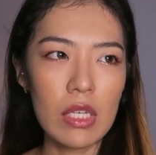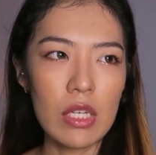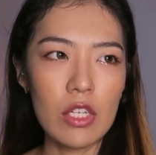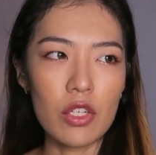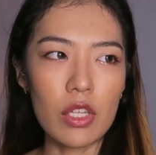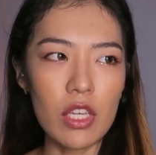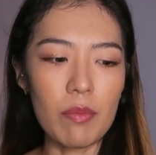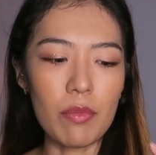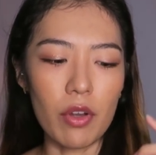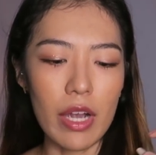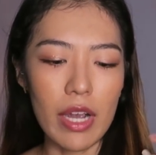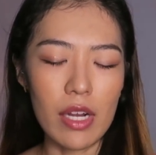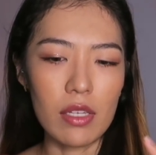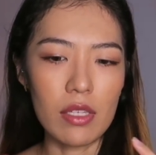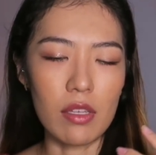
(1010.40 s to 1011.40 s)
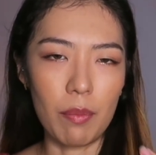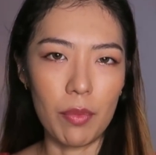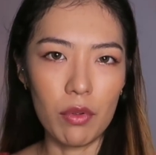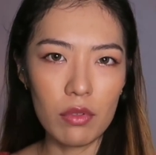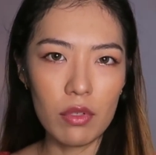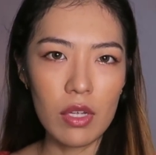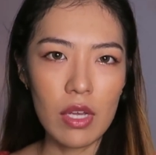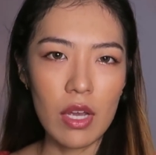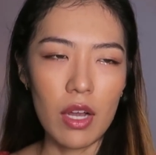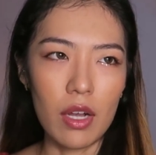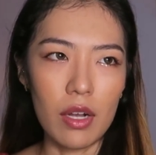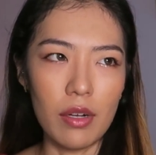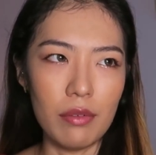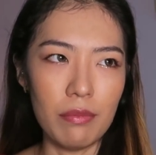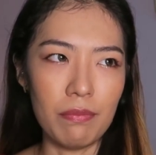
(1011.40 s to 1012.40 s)
to keep your eyes supple,
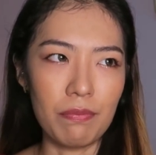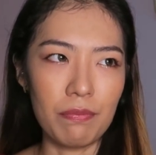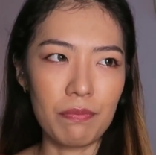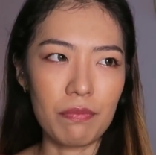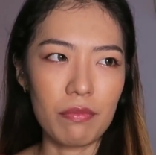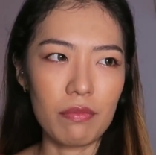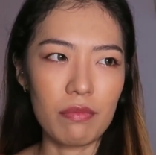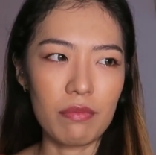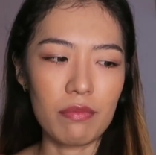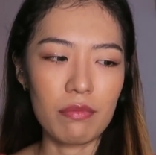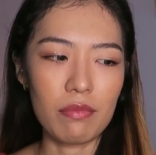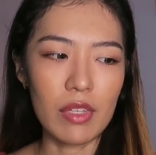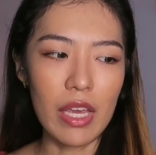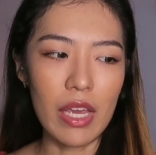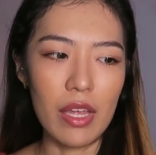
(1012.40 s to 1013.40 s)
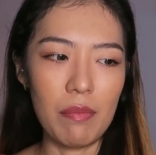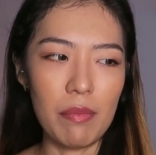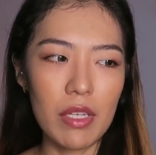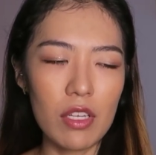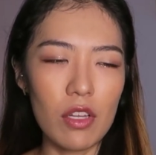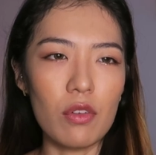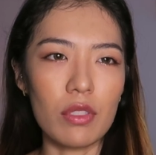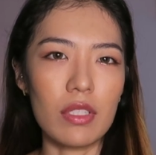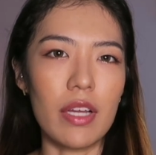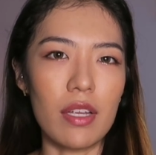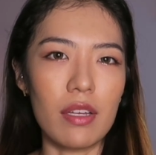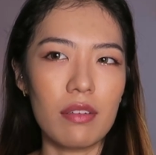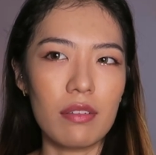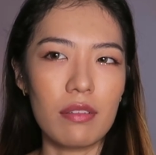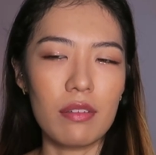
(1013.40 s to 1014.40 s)
and makes it look like
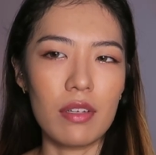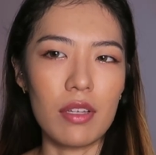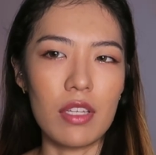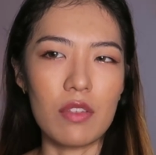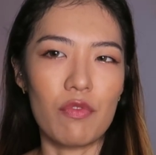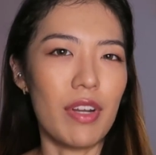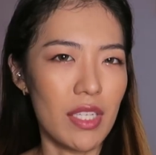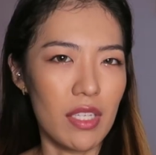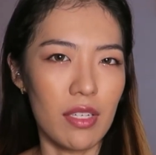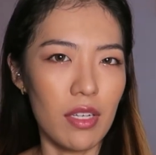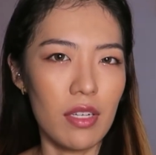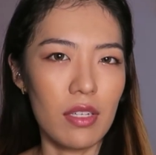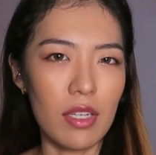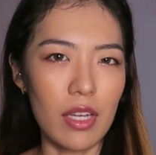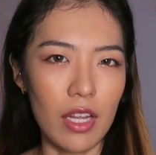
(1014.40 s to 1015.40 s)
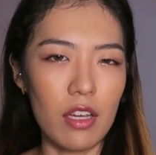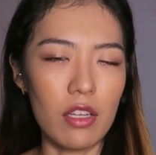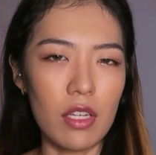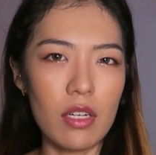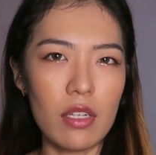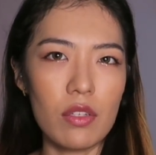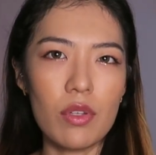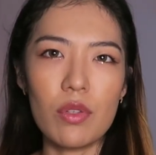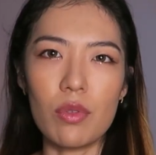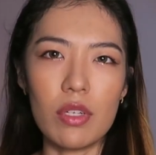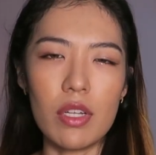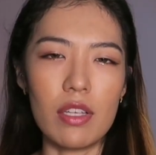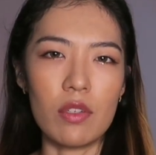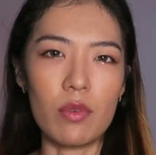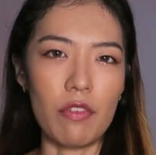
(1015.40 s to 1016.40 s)
it's rested, that kind of thing. This one totally
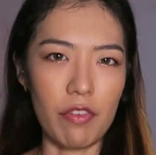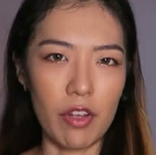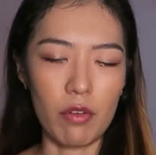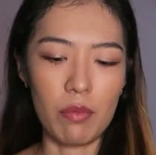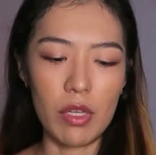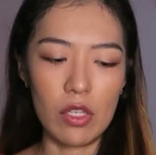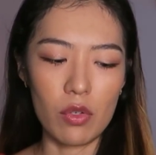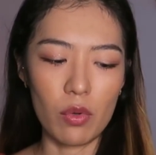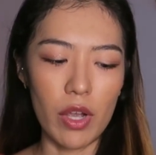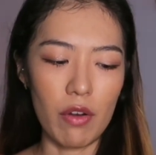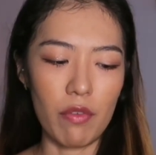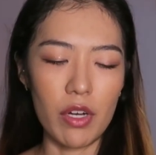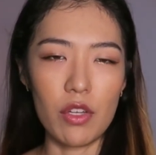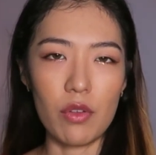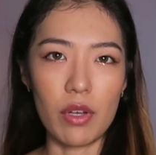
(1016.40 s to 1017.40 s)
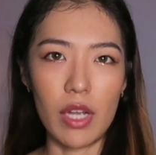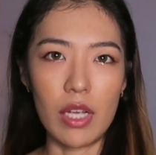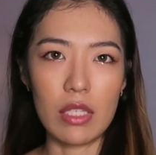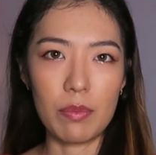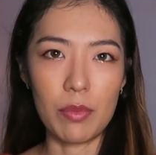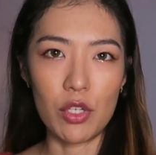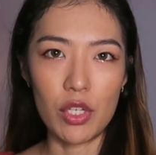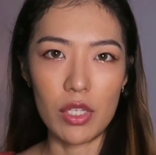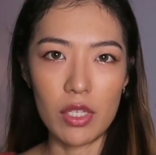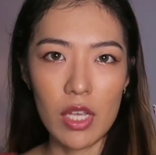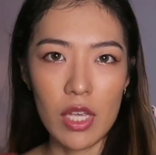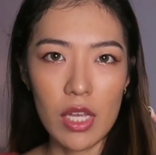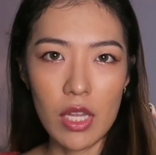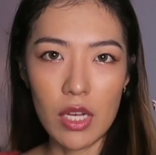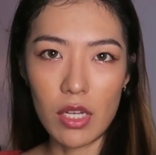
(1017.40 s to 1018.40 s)
has no effect on me, so I'd rather you guys purchase
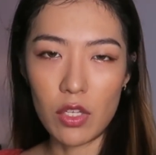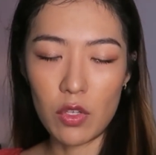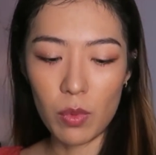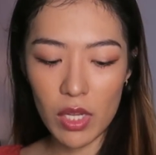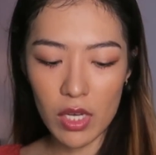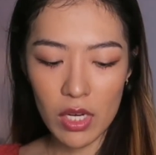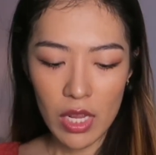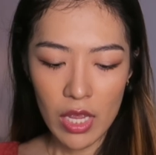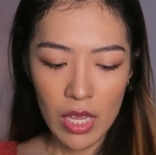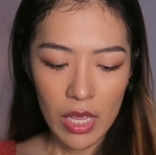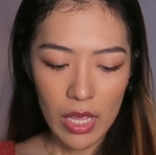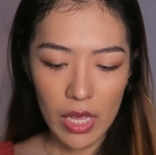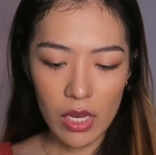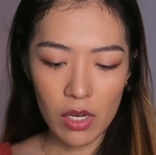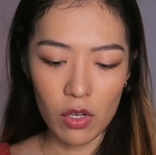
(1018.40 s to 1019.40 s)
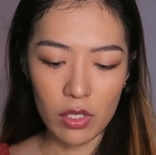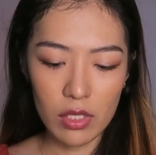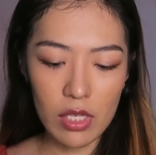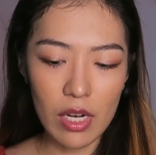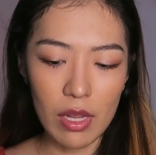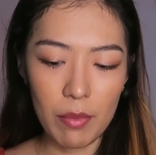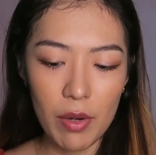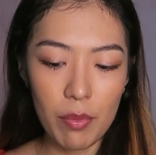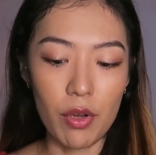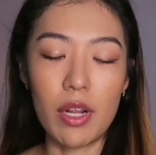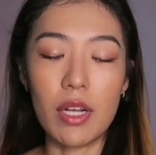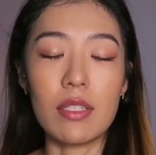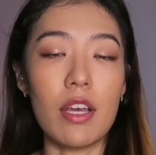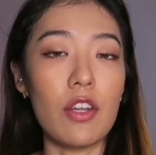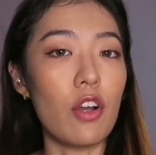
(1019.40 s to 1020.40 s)
this one. And honestly, La Mer
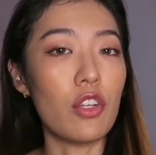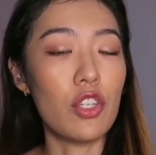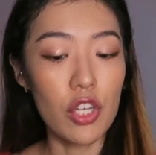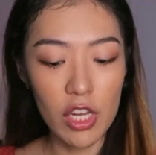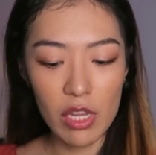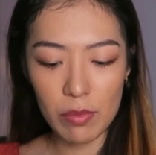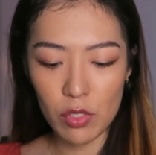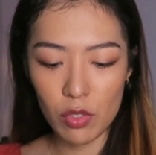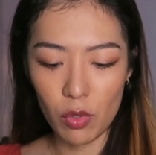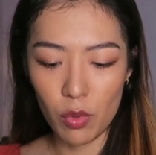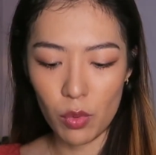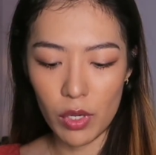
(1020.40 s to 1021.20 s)
products are not cheap, so